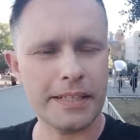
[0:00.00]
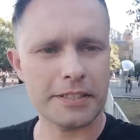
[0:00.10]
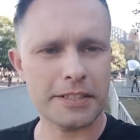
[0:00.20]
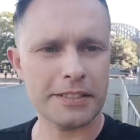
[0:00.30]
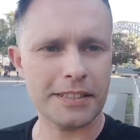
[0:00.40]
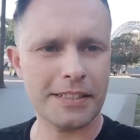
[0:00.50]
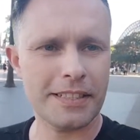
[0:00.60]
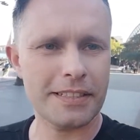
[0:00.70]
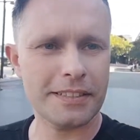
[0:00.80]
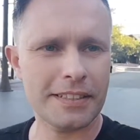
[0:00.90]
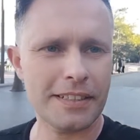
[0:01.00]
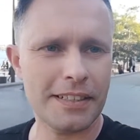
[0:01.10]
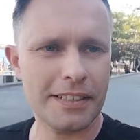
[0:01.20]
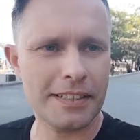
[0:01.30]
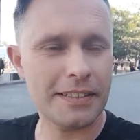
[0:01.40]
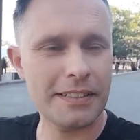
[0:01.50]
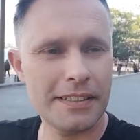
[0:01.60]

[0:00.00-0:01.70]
As you can see, there's the